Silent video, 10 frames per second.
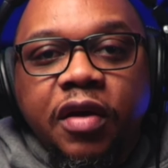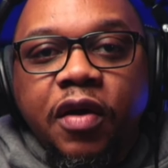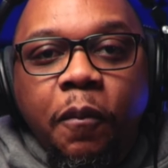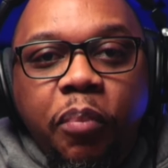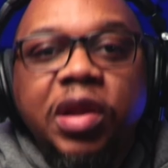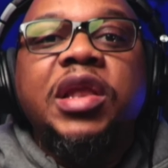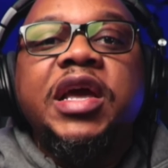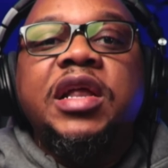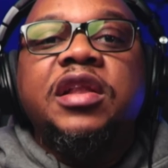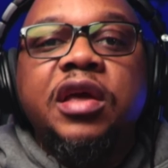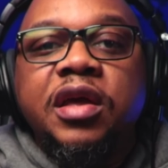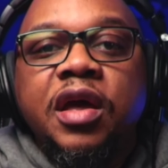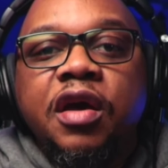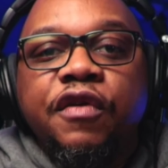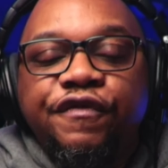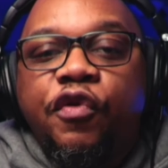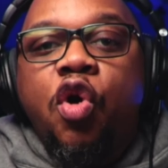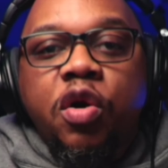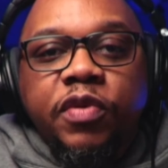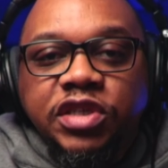completely
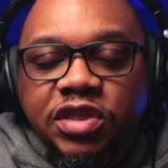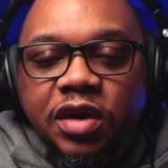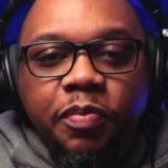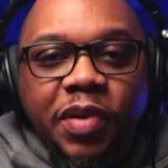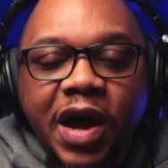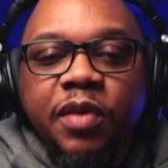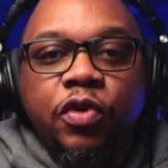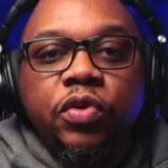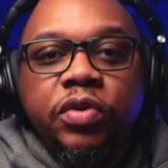foreign to the Bible.